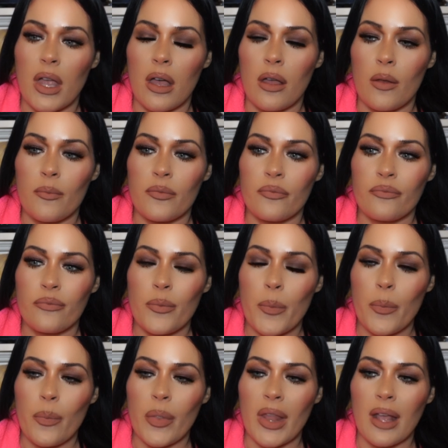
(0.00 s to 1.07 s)
um,
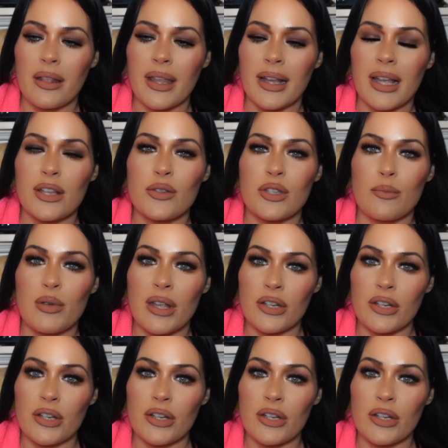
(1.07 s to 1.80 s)
like, I used to be